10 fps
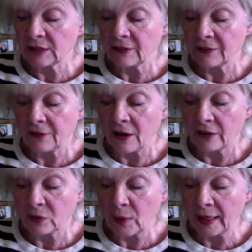for 5
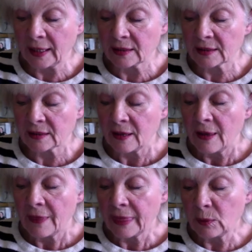weeks,
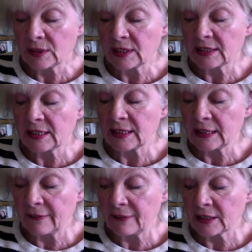there was a
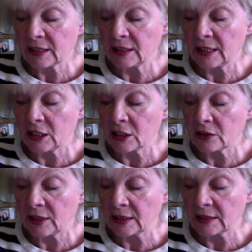significant
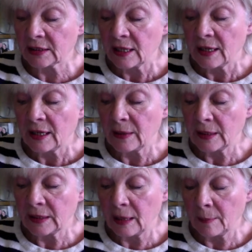increase in the
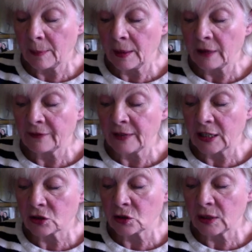number of
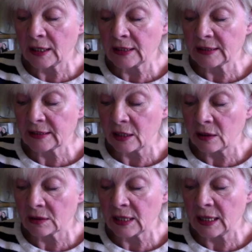natural killer
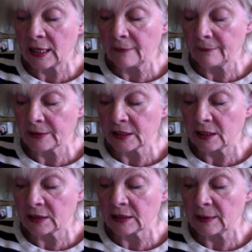cells and
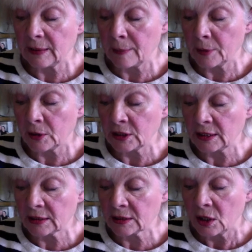lymphocytes in their
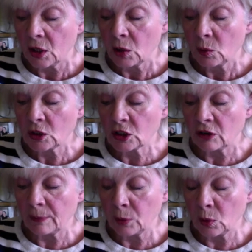bodies, which are
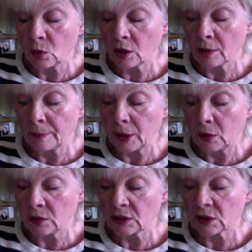important
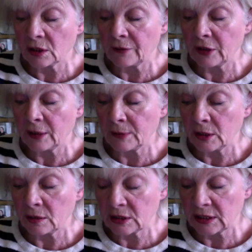components of the
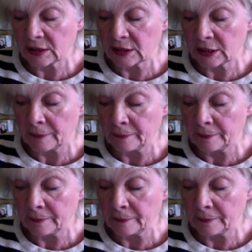immune system.